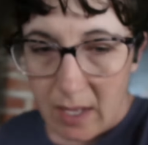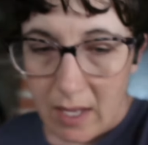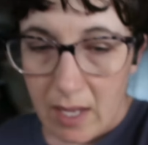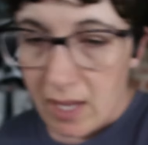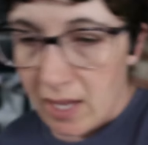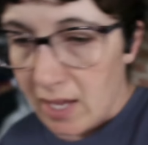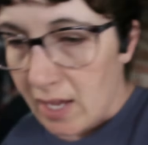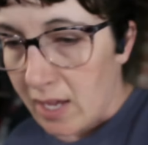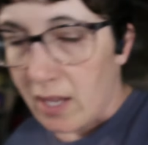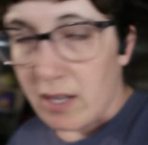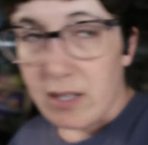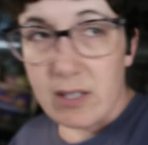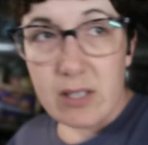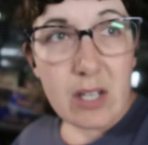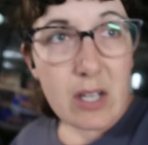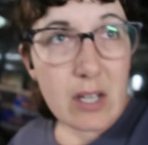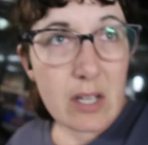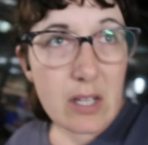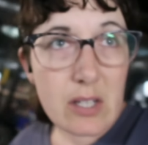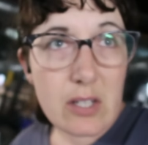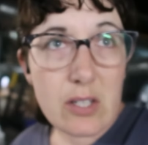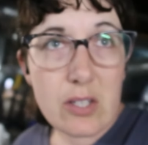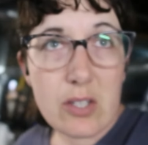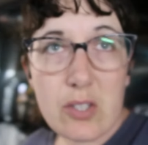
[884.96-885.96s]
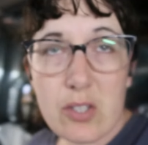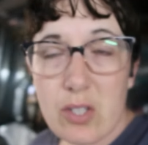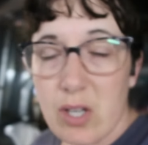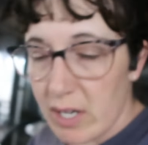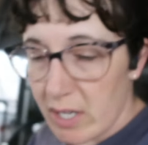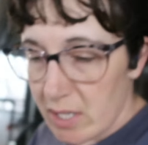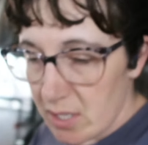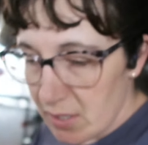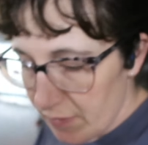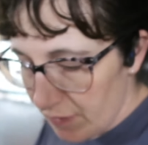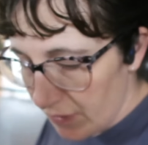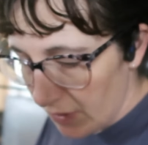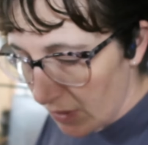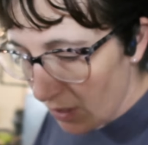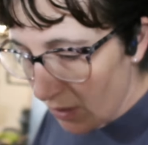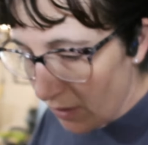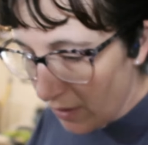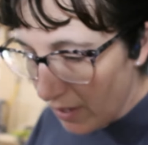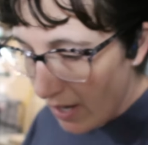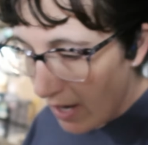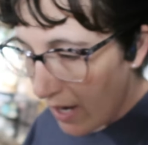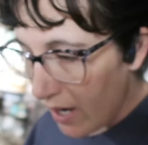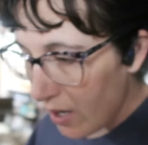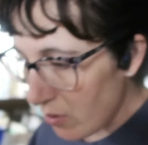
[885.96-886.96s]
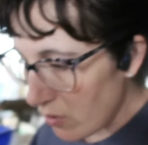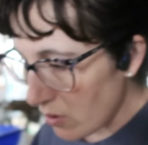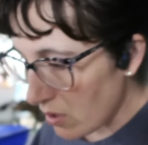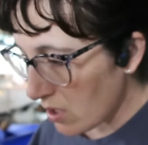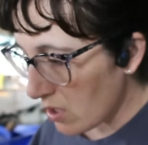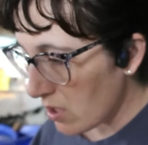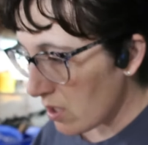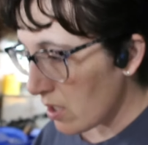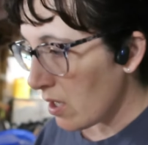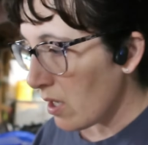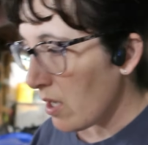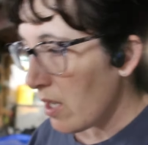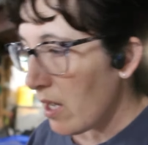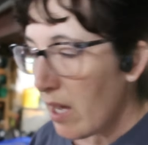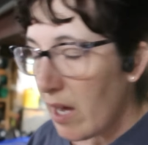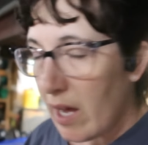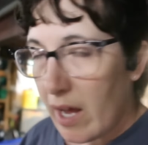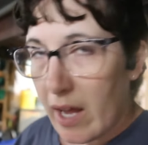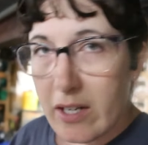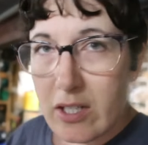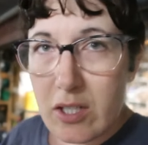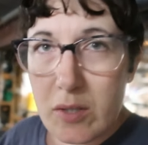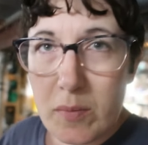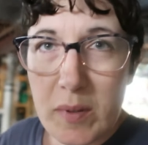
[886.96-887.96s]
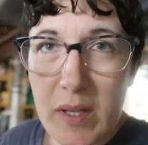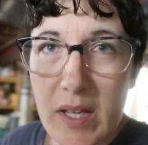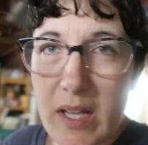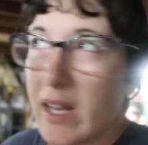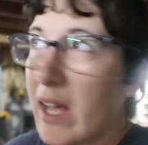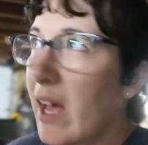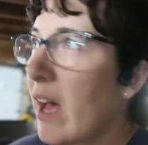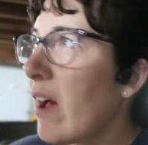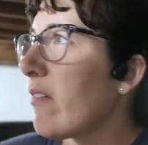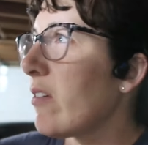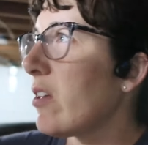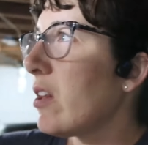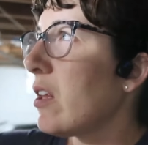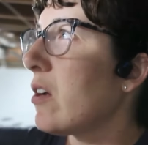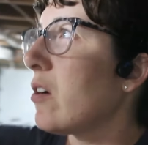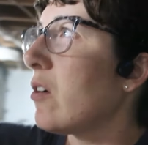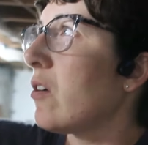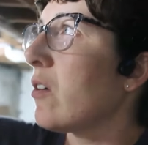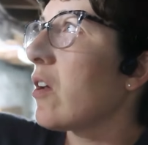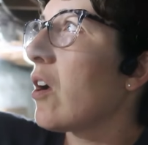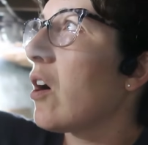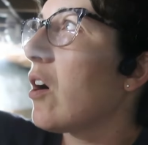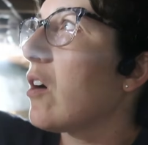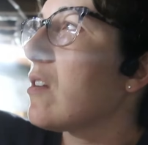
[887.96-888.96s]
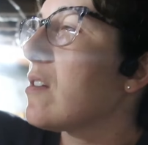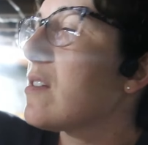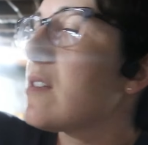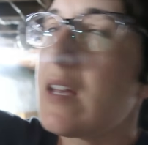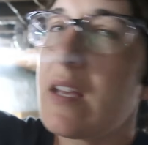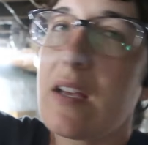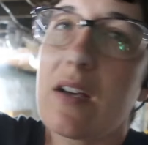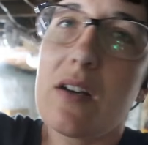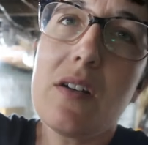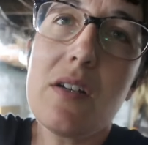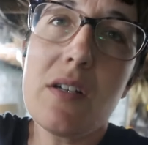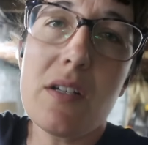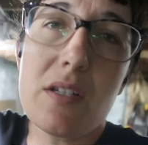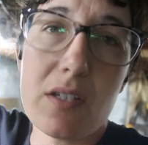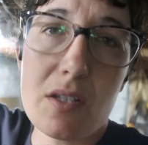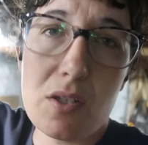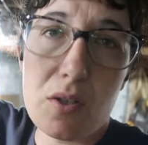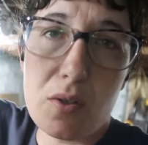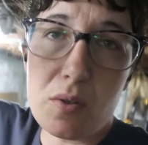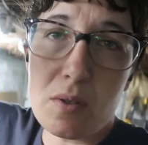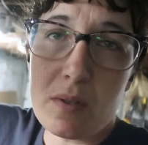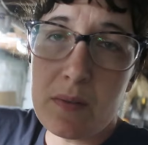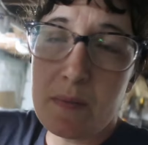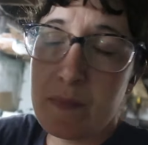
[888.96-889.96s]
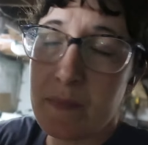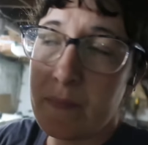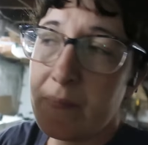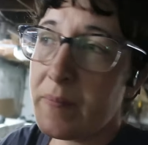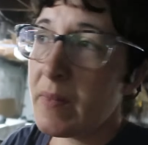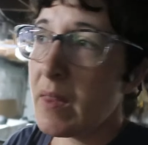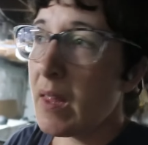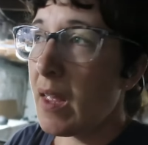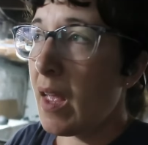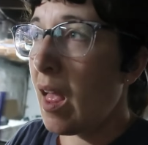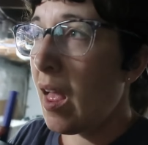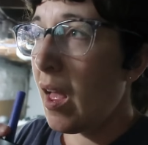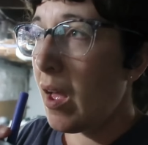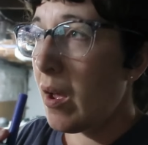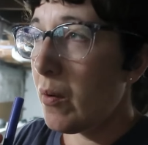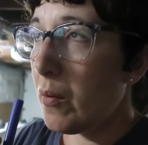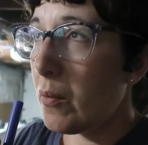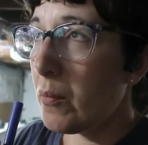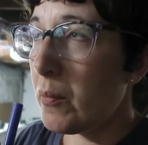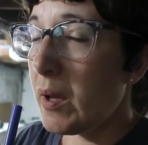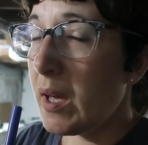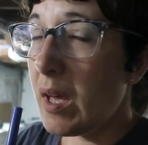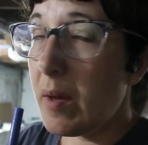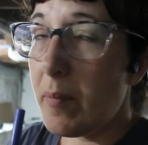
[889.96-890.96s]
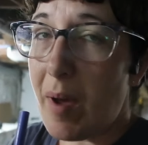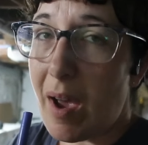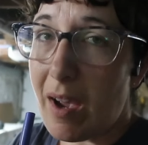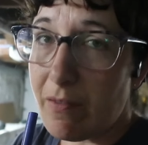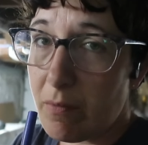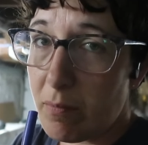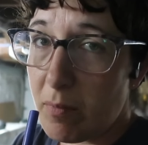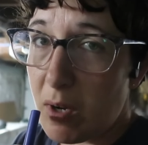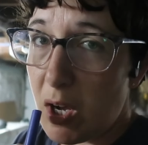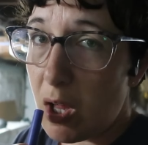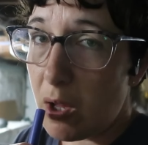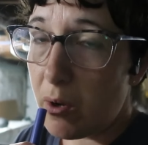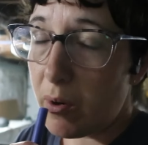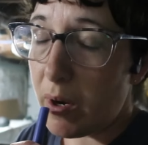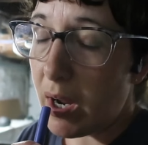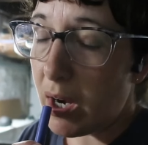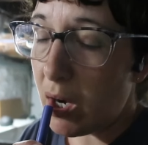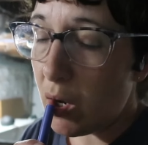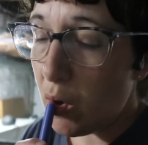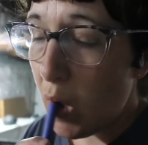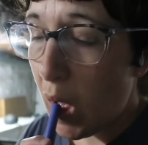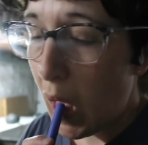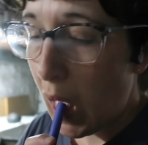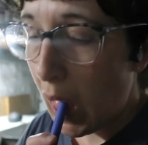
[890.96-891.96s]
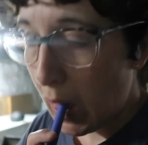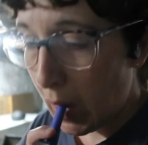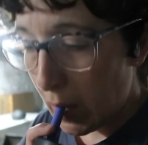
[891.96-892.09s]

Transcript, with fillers: and just trying to figure out I do plan to have a little yard sale soon when we get back from Colorado.